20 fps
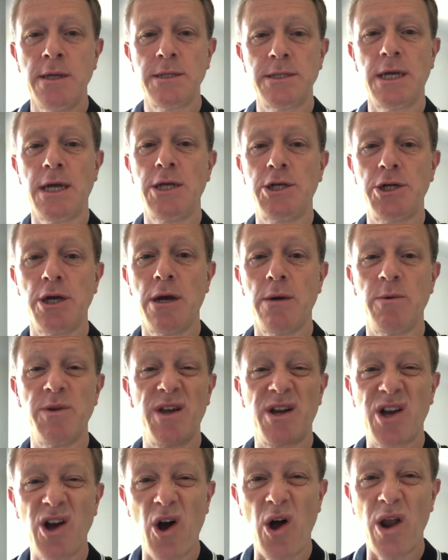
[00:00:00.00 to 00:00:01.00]
t-shirt
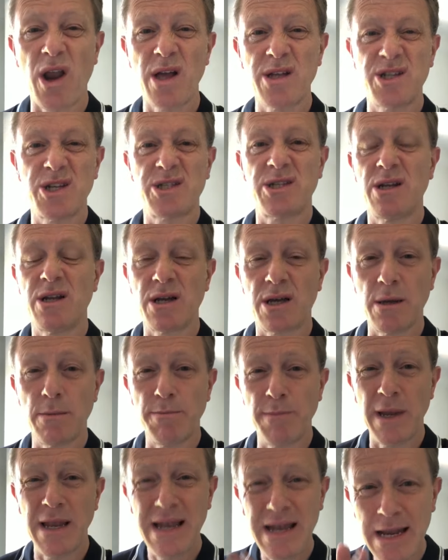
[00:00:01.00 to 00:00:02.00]
with a collar just to look a
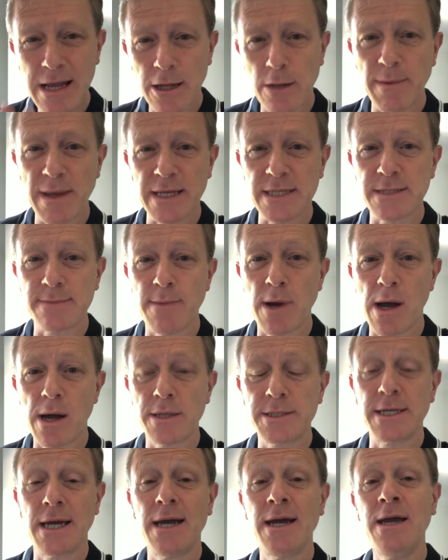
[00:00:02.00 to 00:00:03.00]
little bit
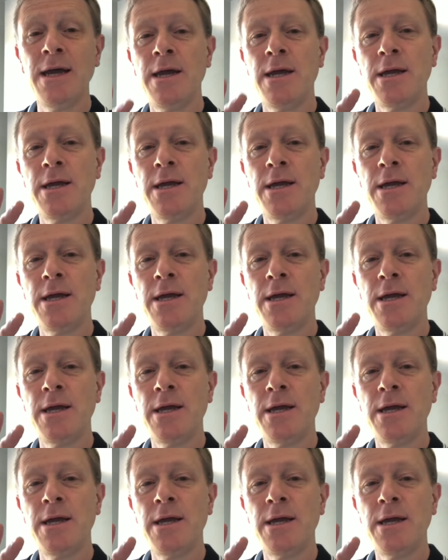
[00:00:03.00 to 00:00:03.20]
smarter,